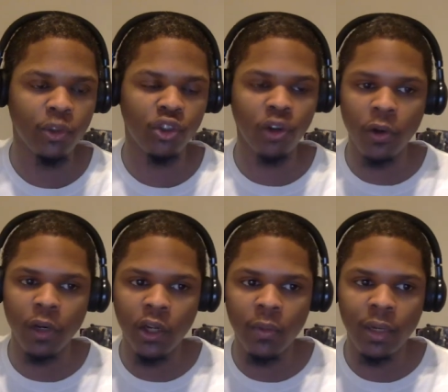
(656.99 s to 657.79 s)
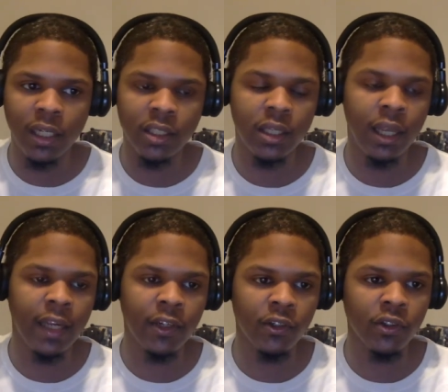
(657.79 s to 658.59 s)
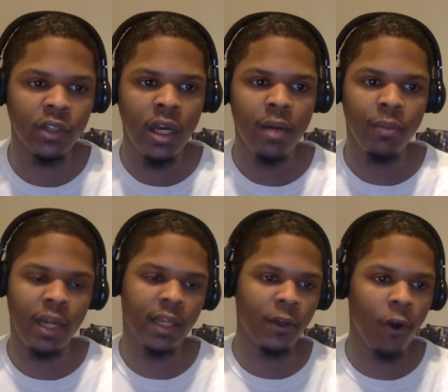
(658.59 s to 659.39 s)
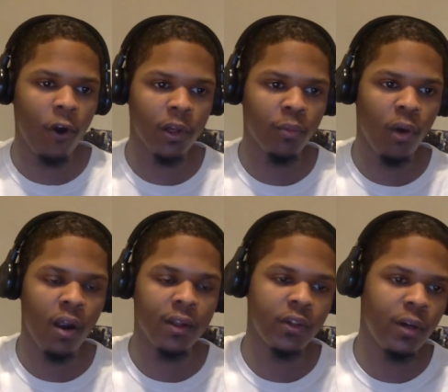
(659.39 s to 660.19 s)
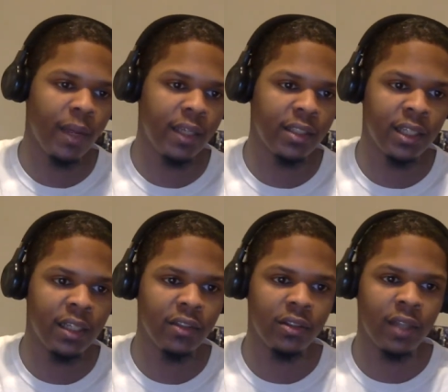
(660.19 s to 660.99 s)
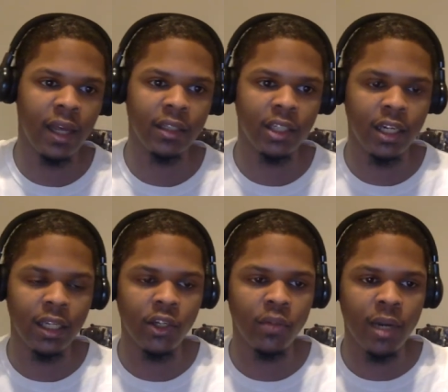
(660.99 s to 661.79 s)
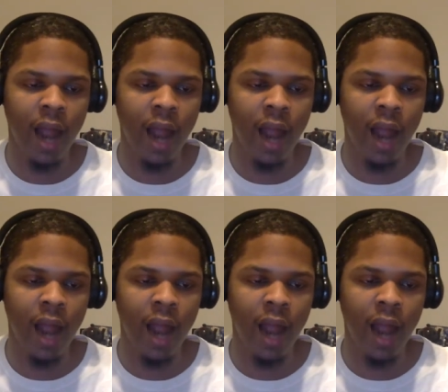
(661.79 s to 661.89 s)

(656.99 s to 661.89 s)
Struggled a little bit against the Lakers, but he had to guard LeBron, so it makes sense that it took a little bit